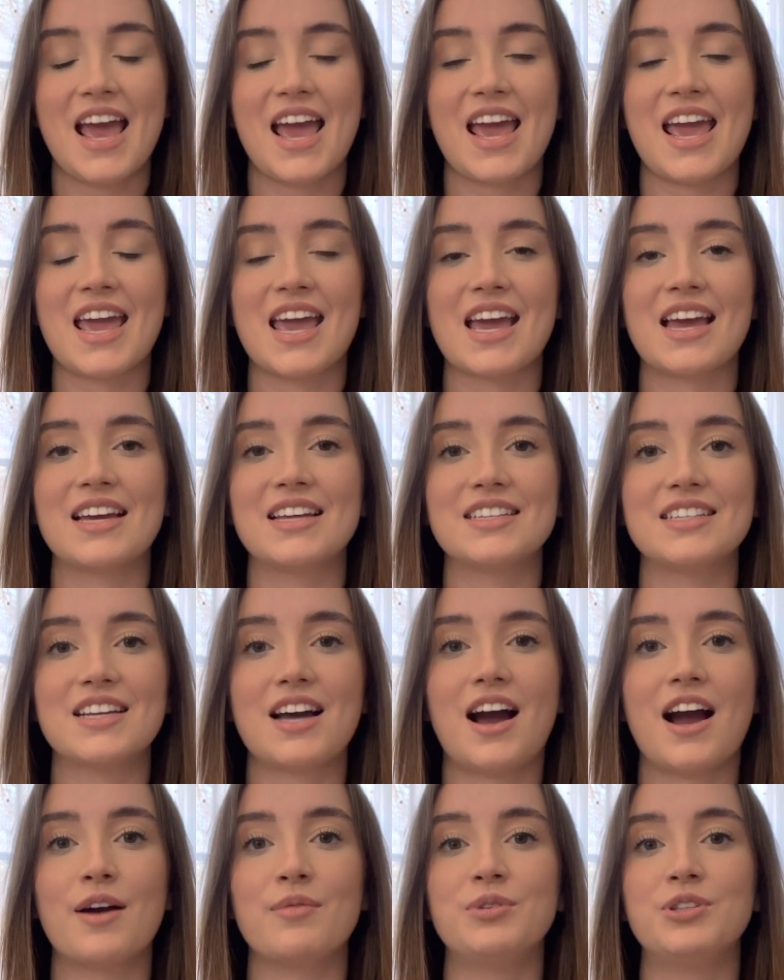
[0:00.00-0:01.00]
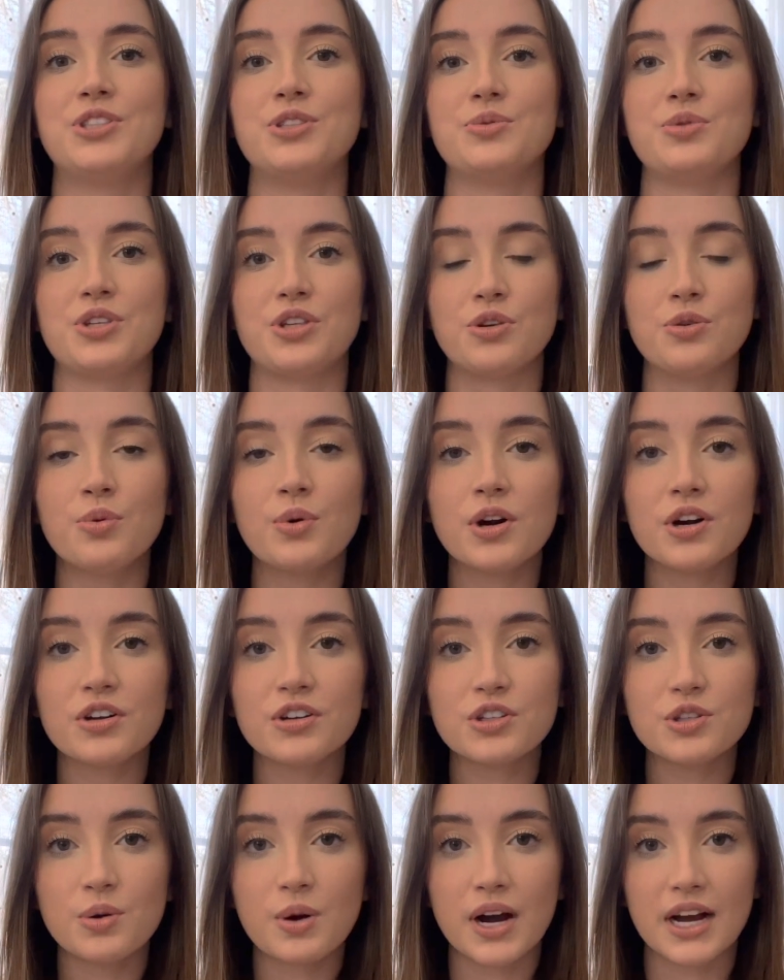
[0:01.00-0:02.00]
And I would do
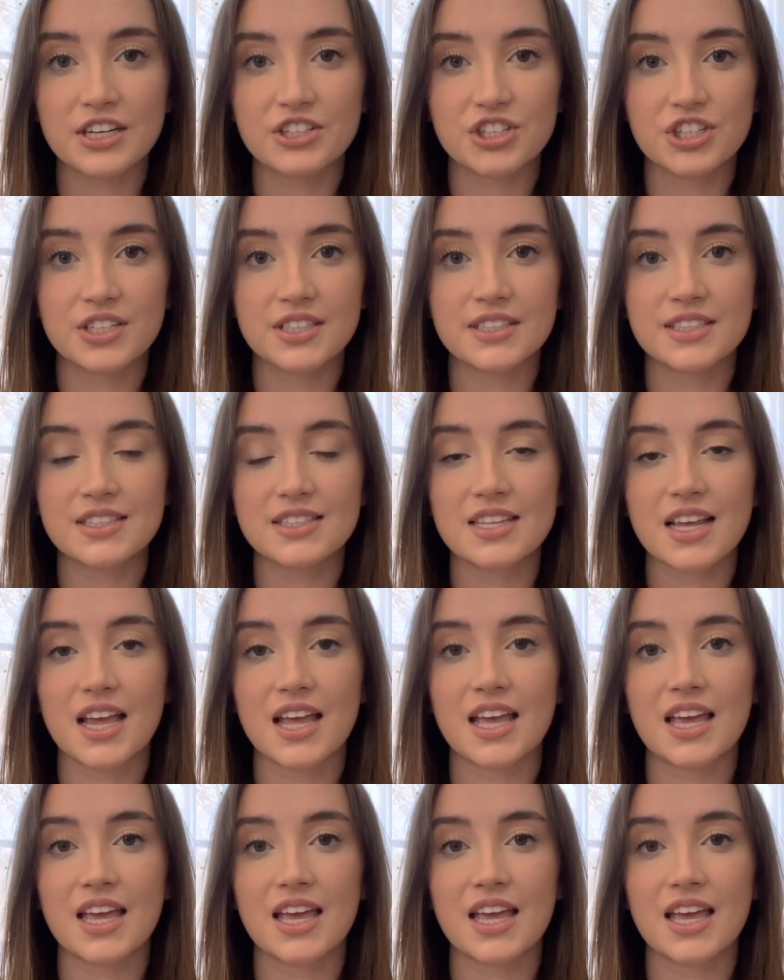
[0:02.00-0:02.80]
UWorld questions